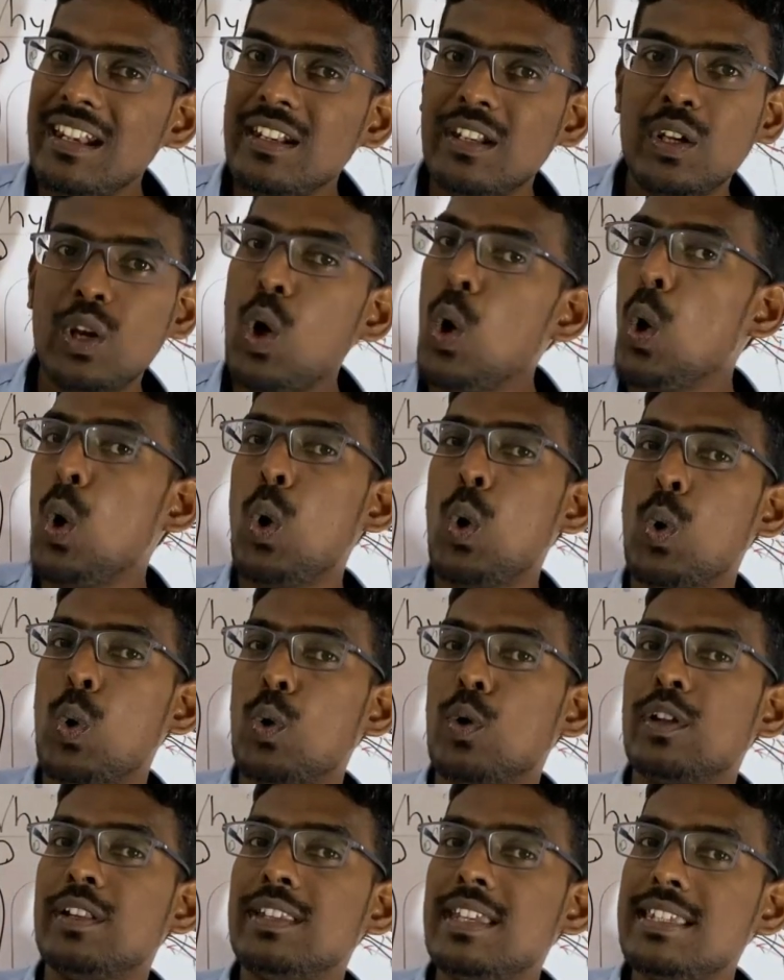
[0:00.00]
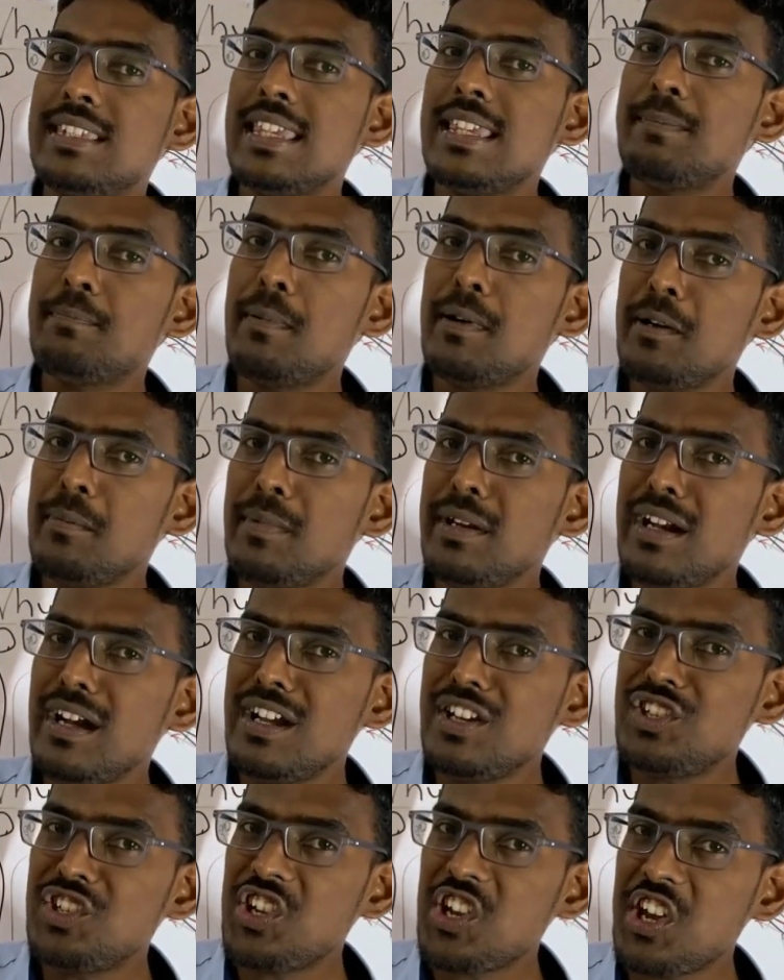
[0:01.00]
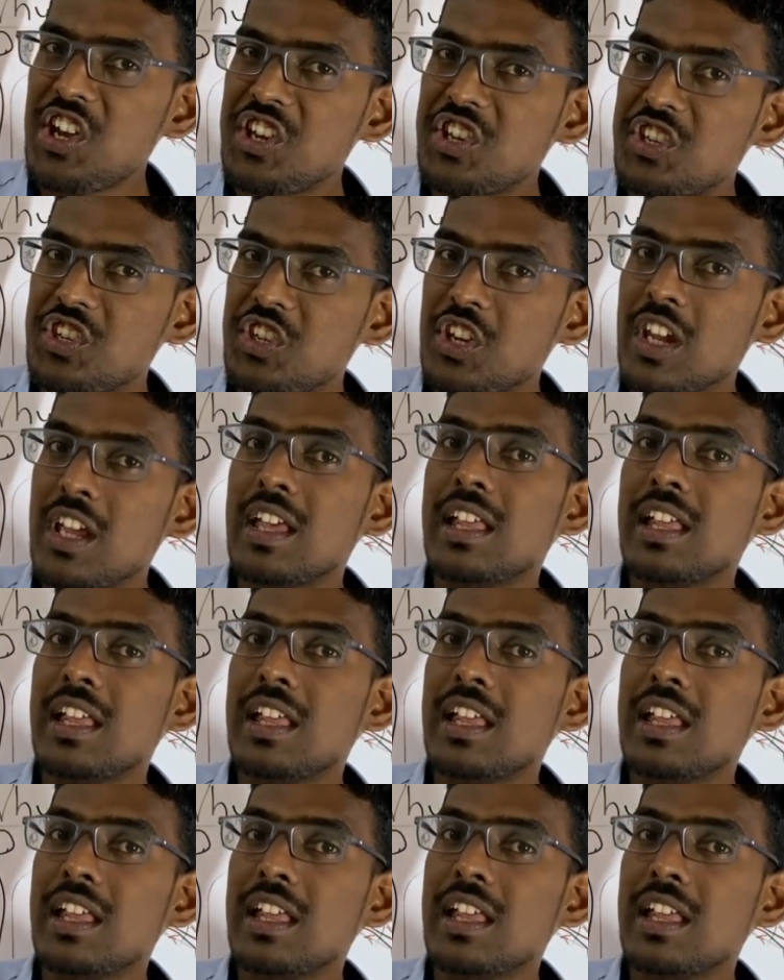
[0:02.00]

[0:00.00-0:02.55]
No, this is permanent change.